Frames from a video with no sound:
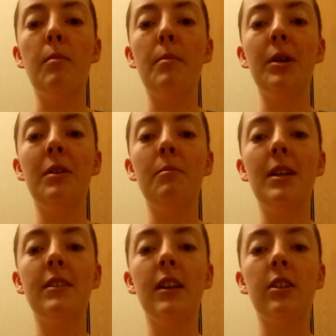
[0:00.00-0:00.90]
memory of
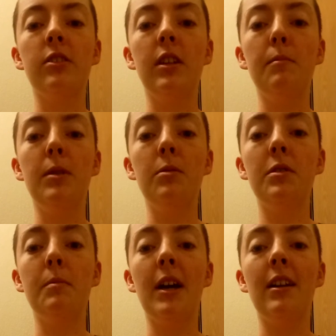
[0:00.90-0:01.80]
being sexually
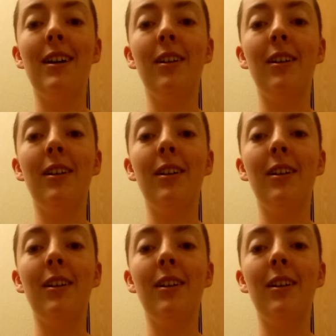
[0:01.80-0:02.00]
abused by an